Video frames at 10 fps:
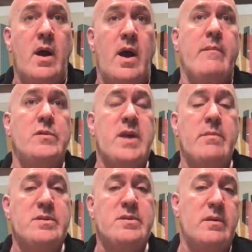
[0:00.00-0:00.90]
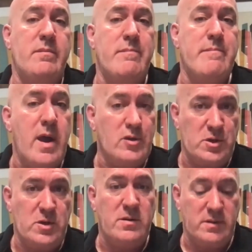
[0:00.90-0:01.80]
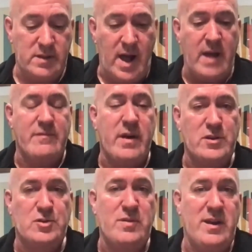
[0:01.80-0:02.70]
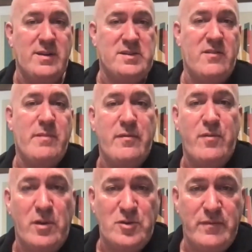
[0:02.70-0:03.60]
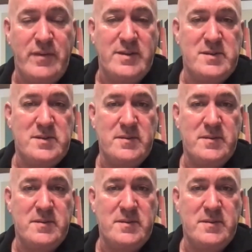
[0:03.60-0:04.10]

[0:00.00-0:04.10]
I was able to measure live on screen to see if my furniture fits.